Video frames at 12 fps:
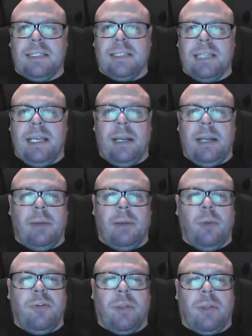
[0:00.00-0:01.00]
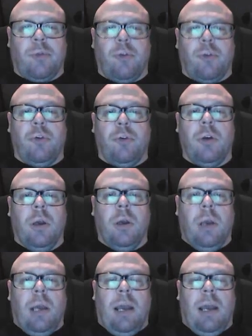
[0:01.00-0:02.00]
can see here, moving through
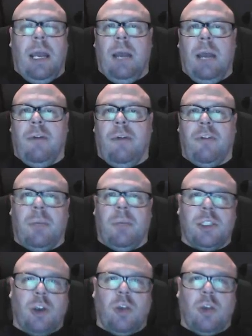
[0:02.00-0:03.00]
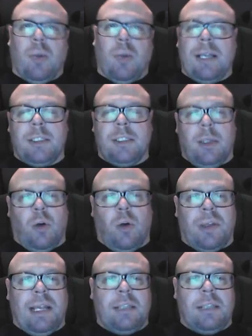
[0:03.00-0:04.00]
from a southwest to
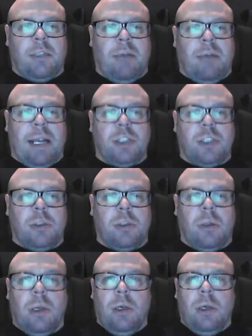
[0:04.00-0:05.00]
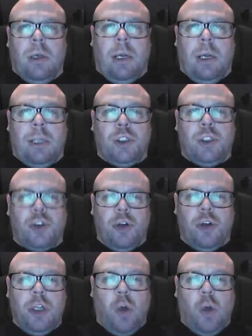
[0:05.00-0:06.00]
northeast direction
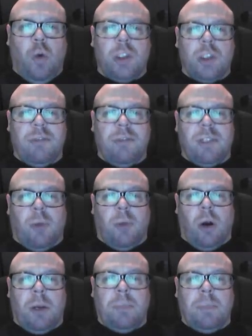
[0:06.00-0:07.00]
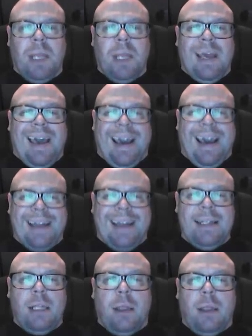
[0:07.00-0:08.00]
during the course of tomorrow
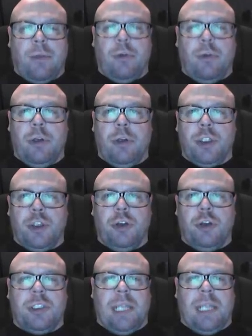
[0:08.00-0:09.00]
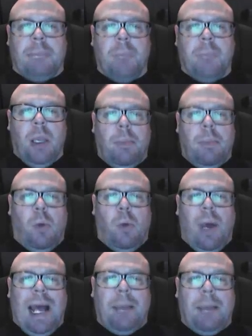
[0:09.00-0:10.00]
and through Tuesday. But
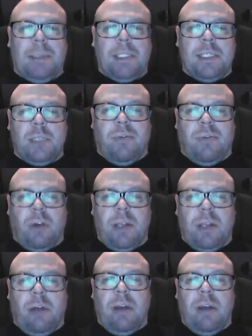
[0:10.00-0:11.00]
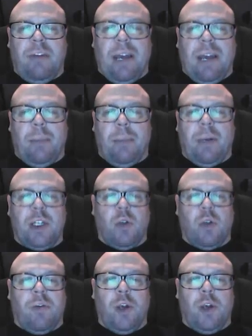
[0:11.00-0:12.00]
what happens is we've got the area of high
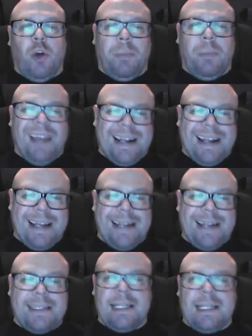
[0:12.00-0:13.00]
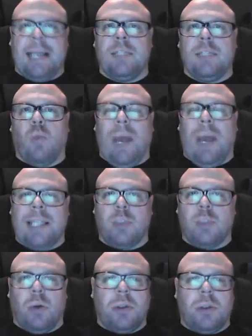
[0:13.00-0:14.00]
pressure over Europe that kind of slides
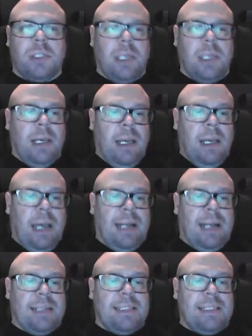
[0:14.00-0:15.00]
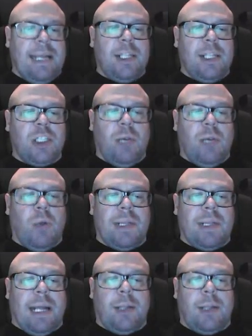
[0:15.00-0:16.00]
westwards. And essentially,
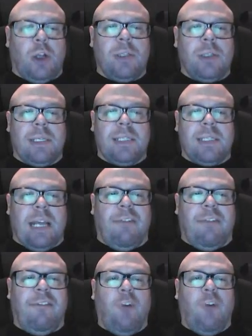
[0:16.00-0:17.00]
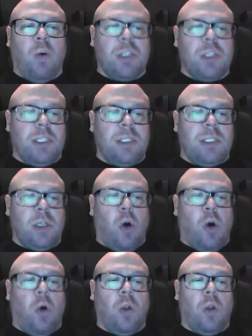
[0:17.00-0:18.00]
what that does is it forces
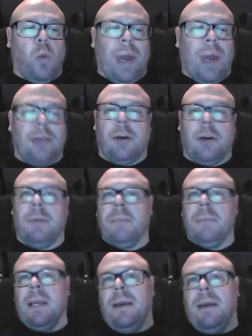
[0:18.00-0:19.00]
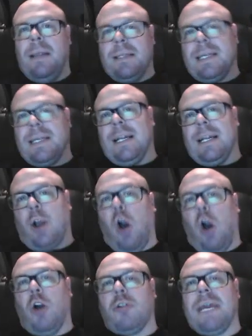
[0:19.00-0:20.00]
all the weather that's kind of
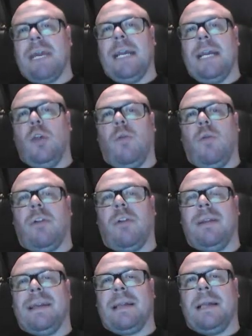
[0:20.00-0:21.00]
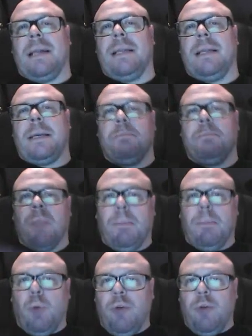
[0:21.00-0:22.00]
congregating over the Atlantic,
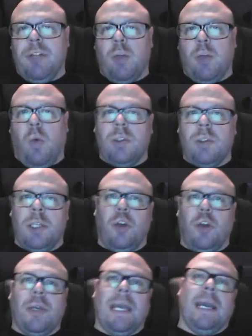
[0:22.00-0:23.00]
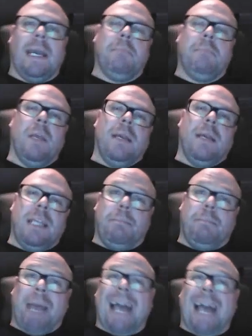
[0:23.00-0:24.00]
moving towards the UK. You
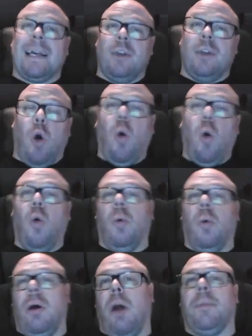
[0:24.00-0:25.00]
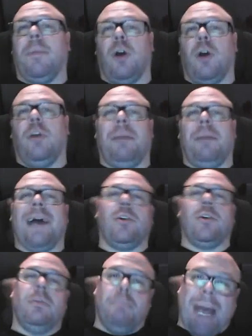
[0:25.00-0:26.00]
back the whole upper air
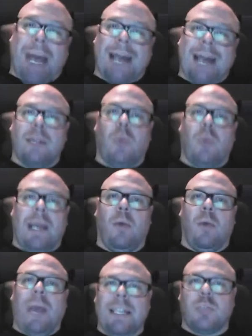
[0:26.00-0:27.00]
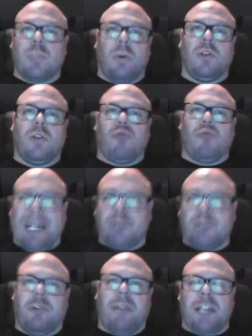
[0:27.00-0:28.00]
pattern back the way westwards,
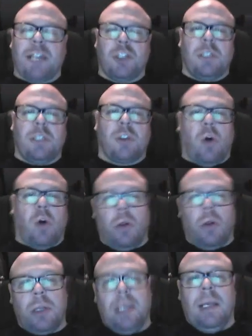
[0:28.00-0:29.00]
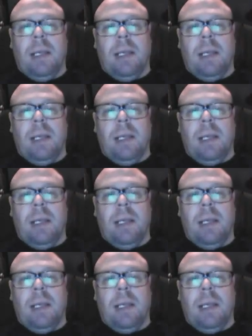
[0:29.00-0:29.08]
retrogression is called.